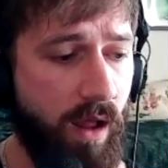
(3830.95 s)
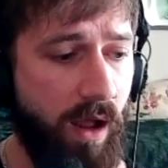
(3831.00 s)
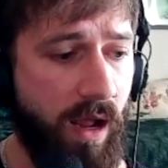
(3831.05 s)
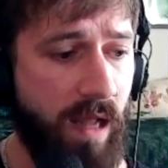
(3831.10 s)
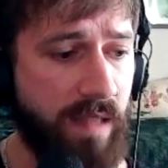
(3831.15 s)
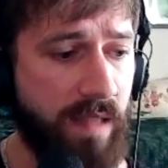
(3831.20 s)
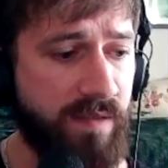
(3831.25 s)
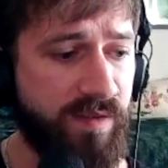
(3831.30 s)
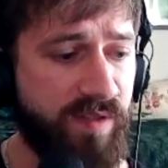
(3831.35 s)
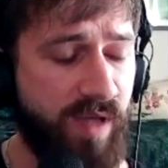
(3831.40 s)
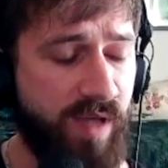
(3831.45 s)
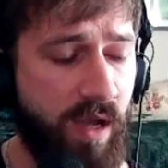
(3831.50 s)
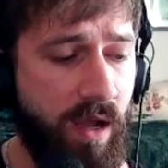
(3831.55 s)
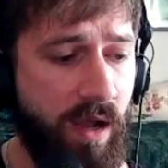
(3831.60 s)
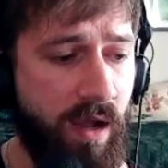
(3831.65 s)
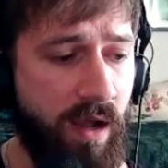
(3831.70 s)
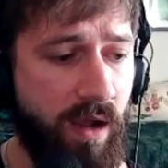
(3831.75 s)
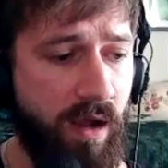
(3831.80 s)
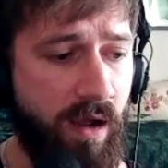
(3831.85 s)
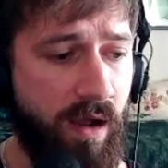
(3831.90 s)
And
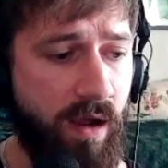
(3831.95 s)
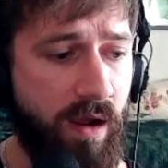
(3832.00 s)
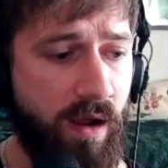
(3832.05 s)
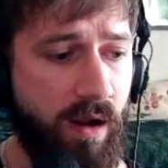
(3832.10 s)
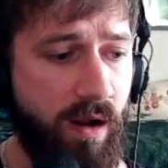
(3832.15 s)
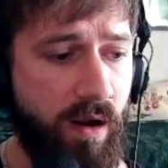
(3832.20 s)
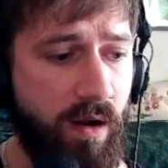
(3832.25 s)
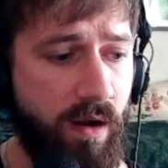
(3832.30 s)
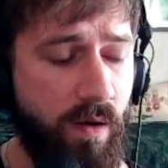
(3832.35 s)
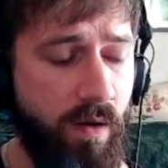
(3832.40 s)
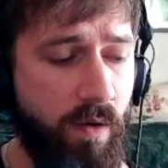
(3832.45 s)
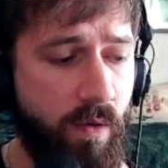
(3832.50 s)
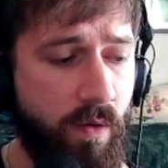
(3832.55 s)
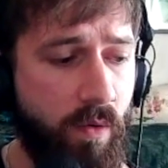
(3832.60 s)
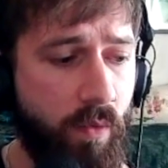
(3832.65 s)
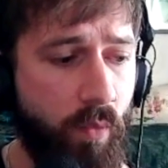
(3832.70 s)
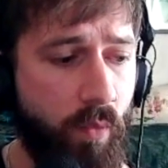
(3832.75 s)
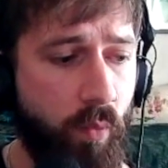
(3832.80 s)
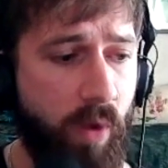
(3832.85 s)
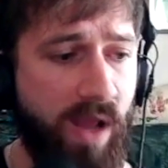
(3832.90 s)

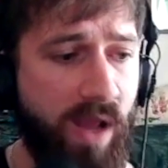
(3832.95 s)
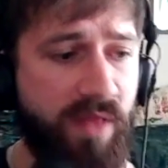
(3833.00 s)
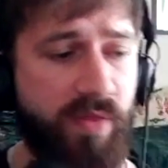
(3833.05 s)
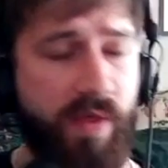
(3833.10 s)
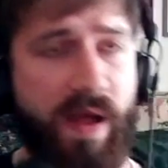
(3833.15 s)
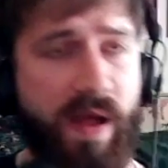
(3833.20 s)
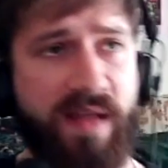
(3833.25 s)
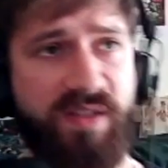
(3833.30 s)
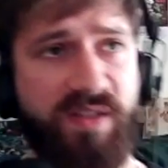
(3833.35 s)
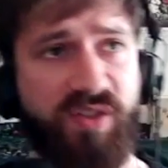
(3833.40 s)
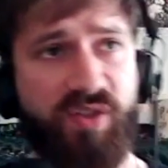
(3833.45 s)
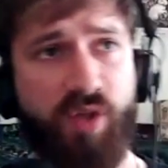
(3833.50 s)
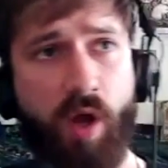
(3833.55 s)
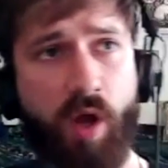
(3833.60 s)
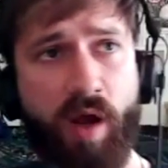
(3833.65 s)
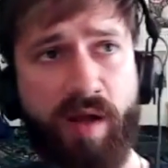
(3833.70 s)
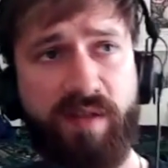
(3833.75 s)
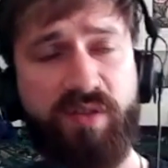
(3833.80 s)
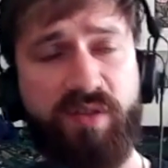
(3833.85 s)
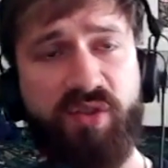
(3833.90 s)
when that
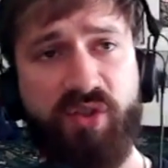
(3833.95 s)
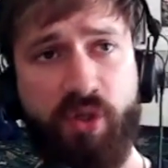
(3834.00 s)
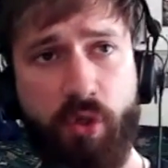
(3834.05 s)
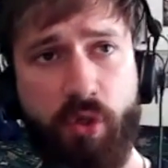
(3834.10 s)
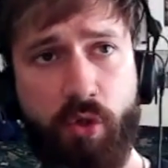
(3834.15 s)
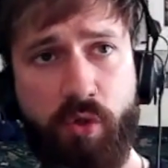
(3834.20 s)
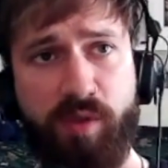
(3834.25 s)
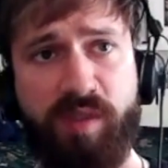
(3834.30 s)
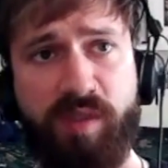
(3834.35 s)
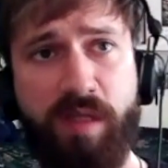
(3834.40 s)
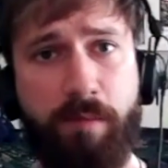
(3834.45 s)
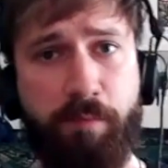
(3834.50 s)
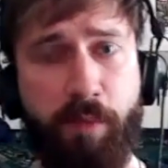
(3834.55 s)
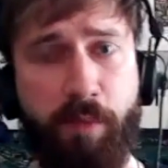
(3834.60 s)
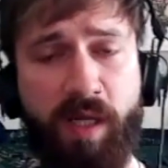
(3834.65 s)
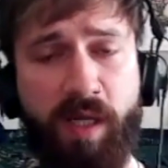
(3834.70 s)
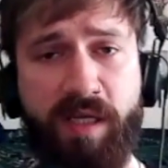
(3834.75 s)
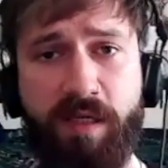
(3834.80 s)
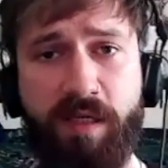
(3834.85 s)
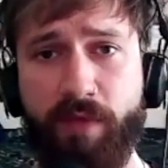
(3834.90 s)
started to
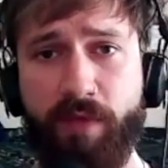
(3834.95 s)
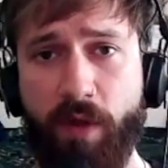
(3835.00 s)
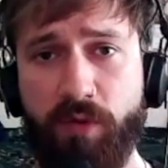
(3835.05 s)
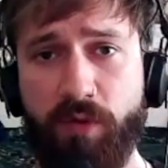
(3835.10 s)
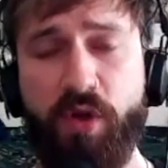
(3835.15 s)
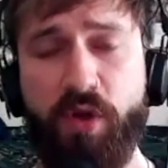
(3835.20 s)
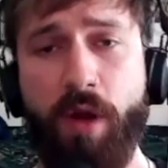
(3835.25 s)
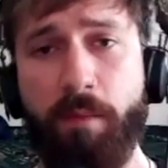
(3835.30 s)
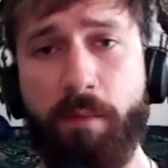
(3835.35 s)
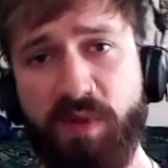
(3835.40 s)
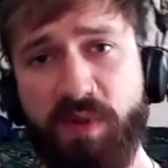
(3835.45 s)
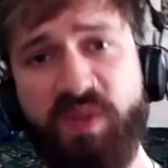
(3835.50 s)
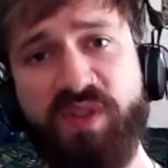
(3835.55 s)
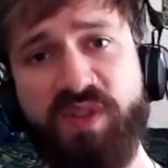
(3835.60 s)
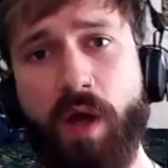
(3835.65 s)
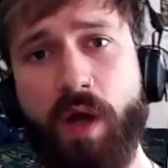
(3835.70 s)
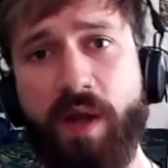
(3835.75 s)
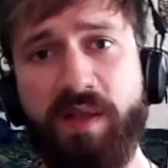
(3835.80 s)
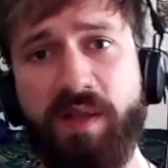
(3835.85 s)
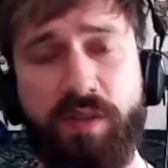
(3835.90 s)
deplete, those numbers
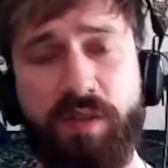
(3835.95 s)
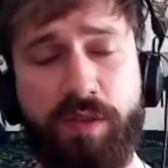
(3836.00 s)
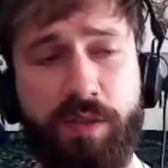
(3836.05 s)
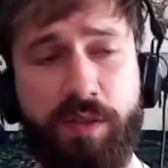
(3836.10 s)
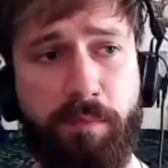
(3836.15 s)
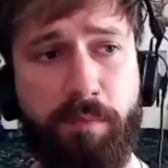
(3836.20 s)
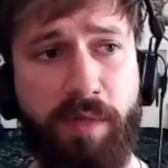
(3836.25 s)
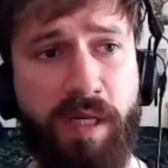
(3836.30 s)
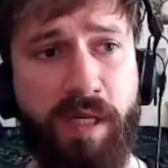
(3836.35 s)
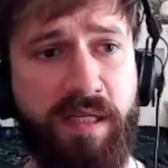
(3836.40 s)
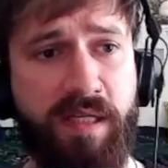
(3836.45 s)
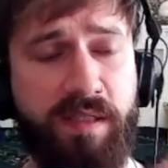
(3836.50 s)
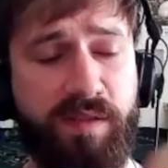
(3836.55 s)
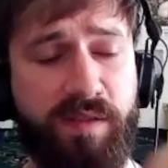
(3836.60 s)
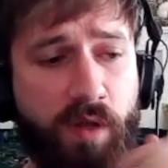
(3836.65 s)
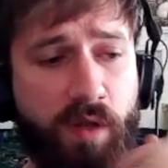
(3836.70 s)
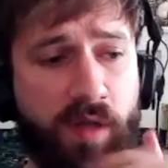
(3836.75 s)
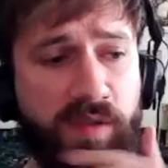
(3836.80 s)
started to deplete,